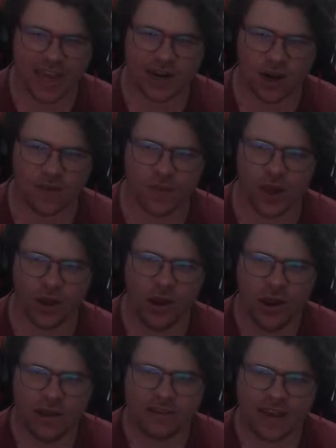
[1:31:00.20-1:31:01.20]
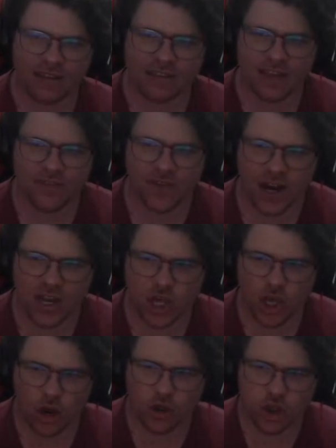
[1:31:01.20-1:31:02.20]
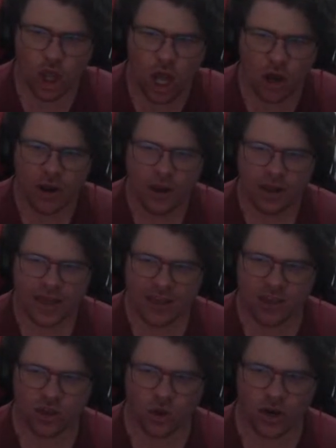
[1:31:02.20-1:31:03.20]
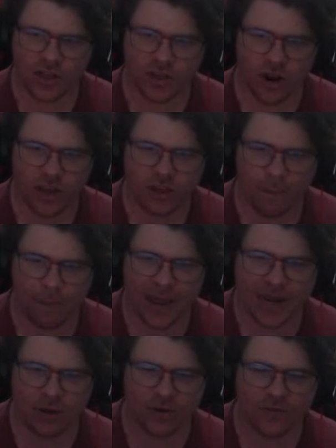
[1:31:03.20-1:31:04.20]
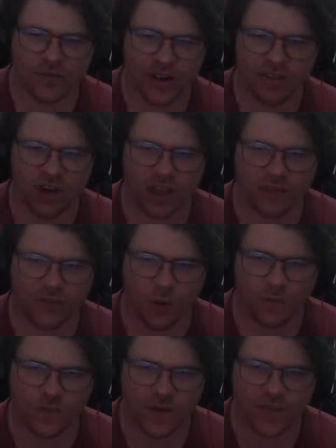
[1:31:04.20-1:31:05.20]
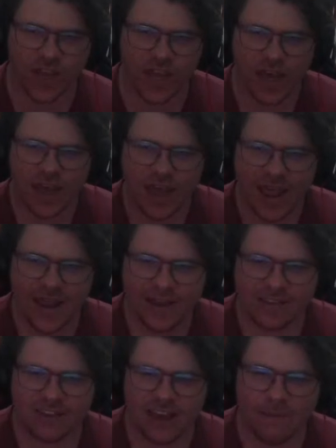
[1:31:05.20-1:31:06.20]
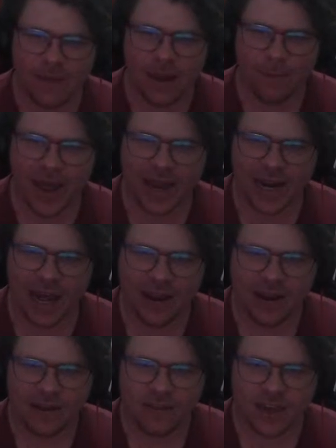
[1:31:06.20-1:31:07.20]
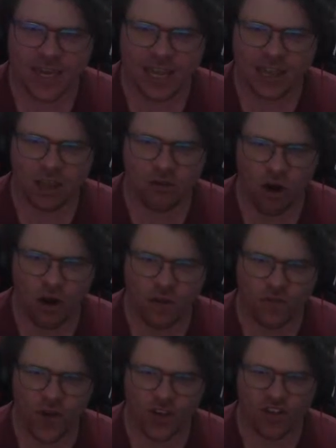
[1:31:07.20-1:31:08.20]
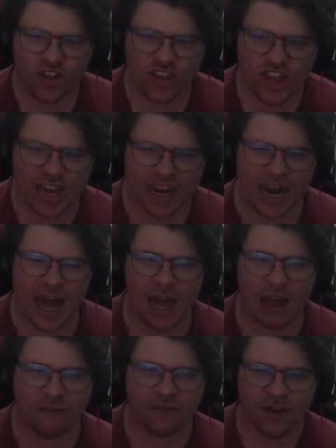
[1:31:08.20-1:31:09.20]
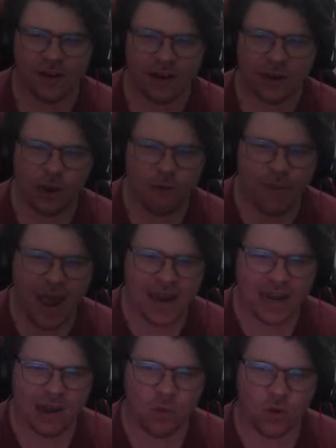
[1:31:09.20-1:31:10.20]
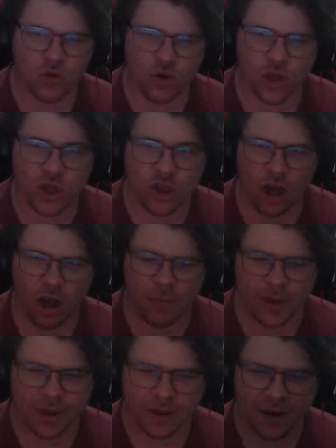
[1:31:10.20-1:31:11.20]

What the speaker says: it on though. Takes the advantage and goes long. Keys is all on his own. He's got Pedler inside the forward 50. He hits him. Pedler to kick the Crows first in the second half. Luke Pedler will do the job.